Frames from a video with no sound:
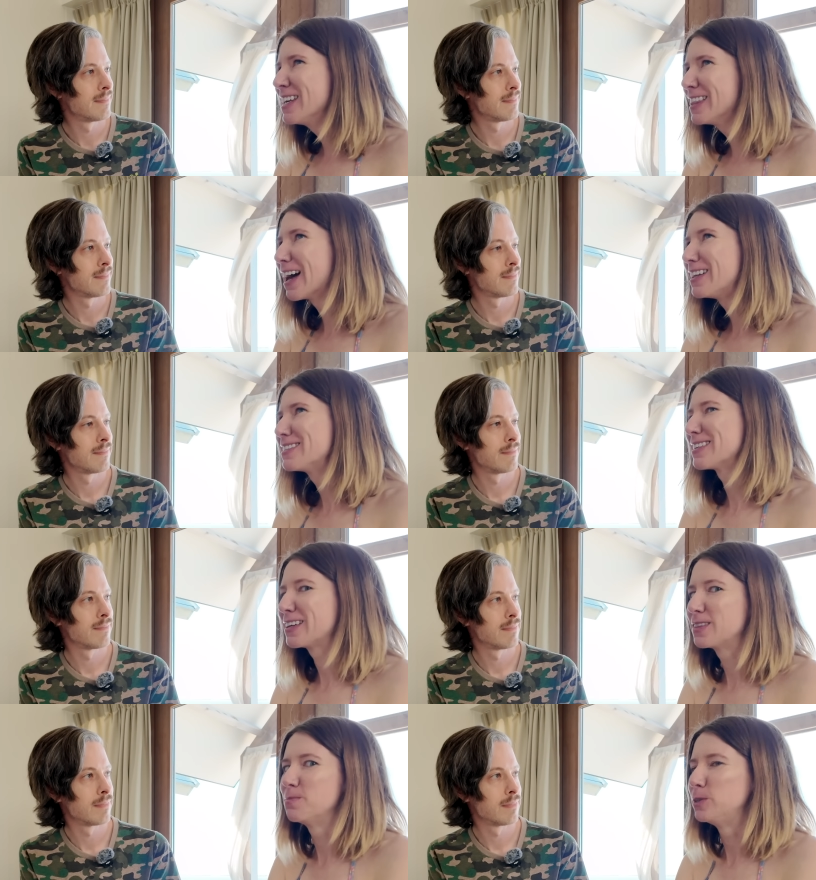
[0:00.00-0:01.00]
Speaker 1: think that is
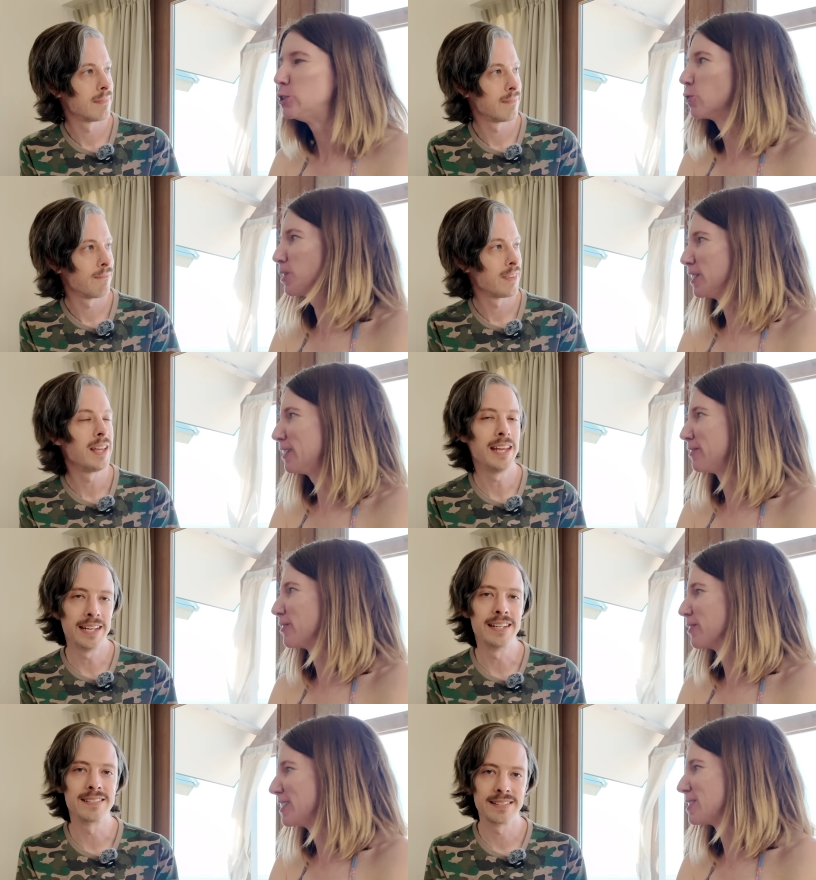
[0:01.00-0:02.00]
like the majority
Speaker 2: of
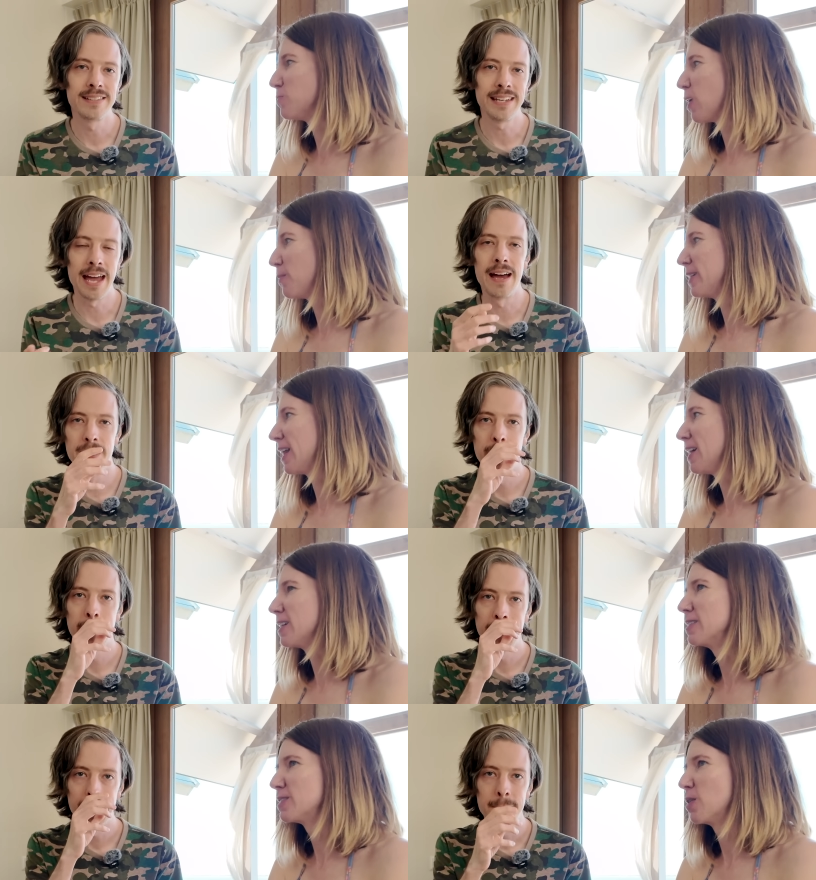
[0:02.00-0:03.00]
the is. reason why yeah. we
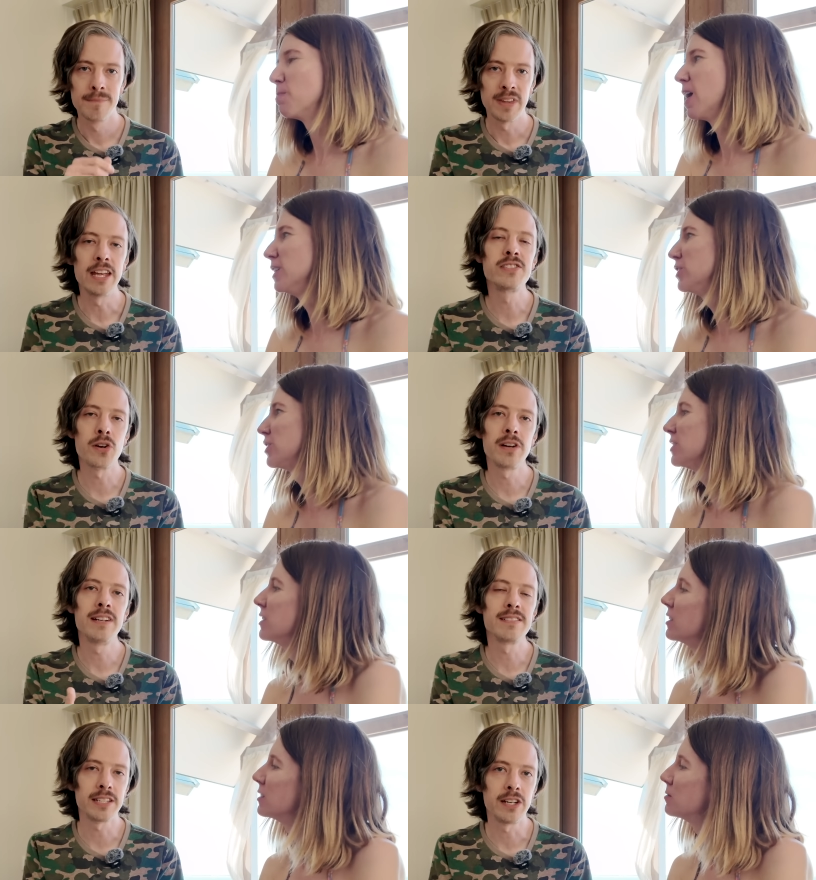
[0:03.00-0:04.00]
like it so much. It
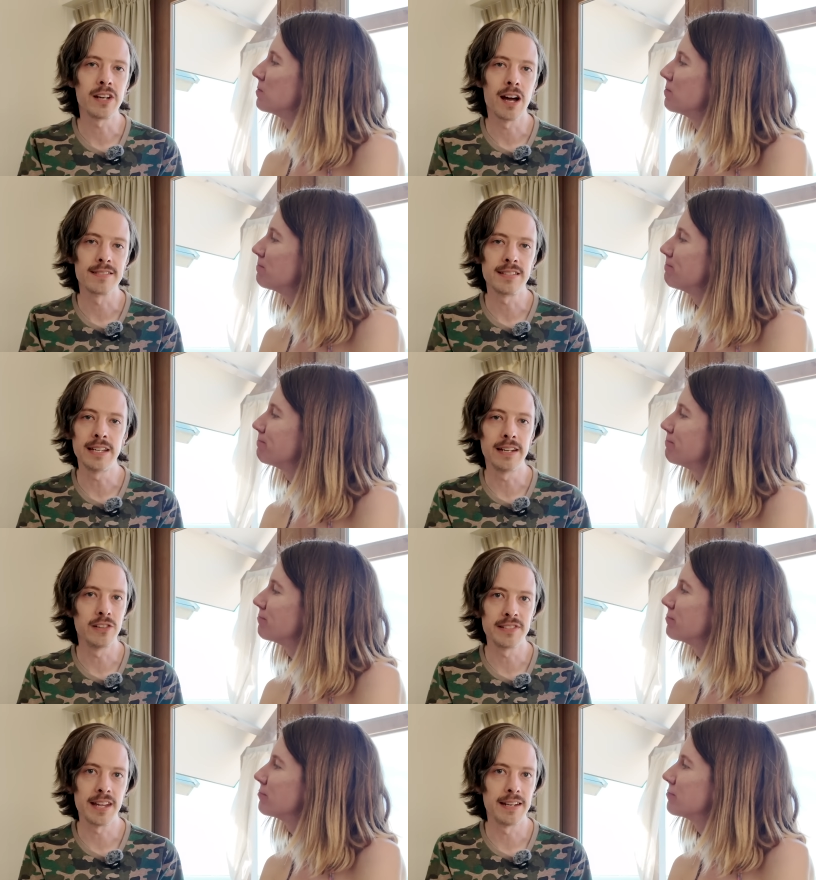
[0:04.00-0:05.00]
started as a curiosity and
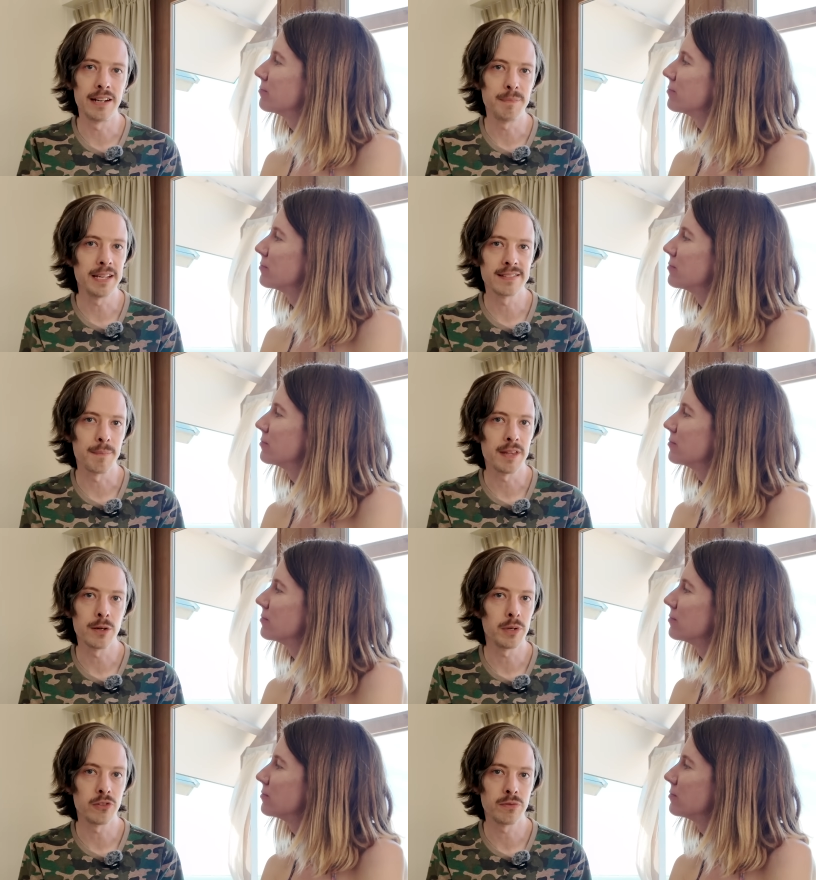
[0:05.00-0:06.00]
it just ended up being something
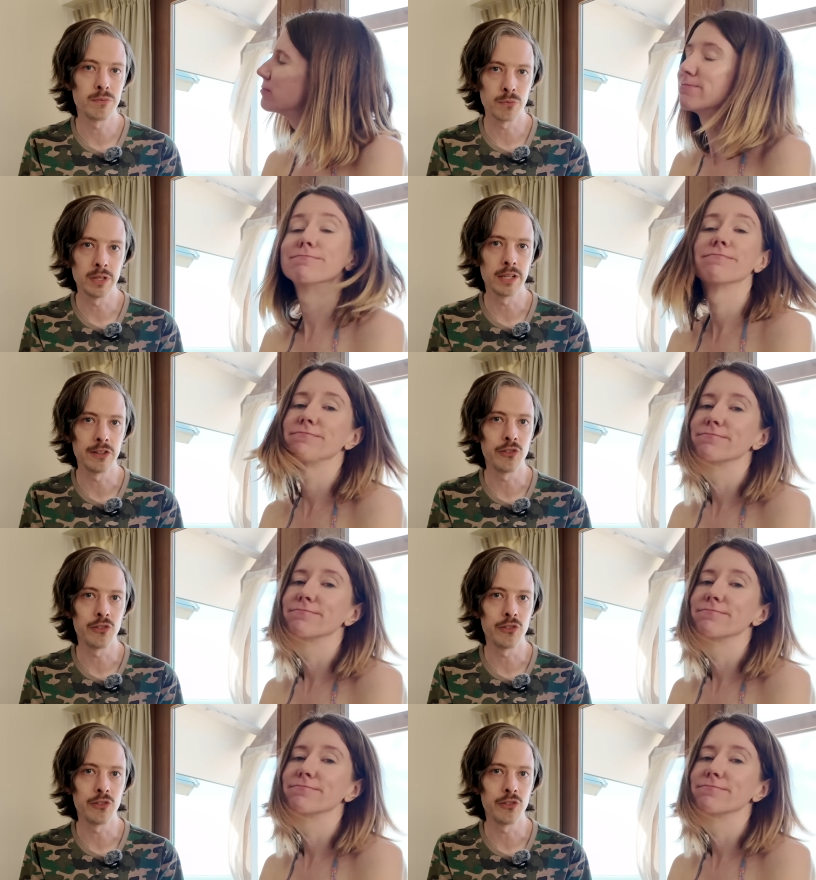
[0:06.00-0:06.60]
that we really